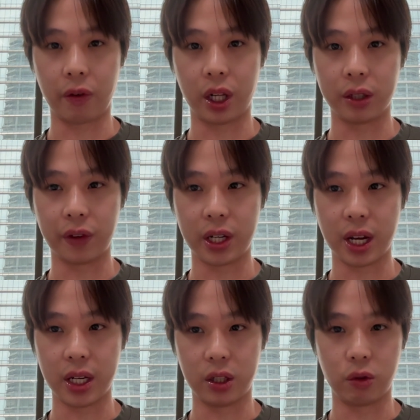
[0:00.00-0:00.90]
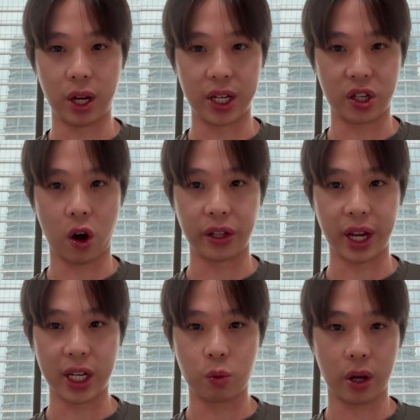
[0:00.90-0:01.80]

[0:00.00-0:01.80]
relevant in today's context,